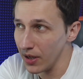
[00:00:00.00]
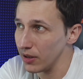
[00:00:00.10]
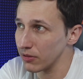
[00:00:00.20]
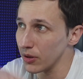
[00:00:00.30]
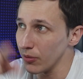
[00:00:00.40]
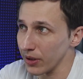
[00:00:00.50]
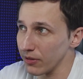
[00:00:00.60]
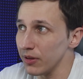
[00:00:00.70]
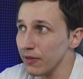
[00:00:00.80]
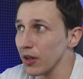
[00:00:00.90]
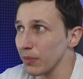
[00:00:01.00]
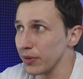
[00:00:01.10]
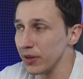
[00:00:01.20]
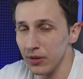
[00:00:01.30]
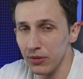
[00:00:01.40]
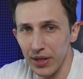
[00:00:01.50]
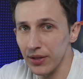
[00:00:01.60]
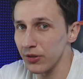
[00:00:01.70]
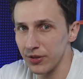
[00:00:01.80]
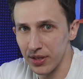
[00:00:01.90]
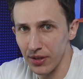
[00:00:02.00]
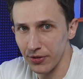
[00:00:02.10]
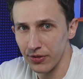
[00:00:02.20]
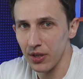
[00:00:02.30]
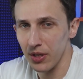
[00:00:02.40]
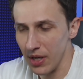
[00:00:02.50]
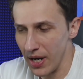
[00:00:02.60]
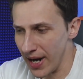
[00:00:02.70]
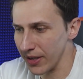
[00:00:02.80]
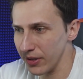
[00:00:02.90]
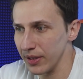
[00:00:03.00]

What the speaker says: is going to develop you and your skills higher,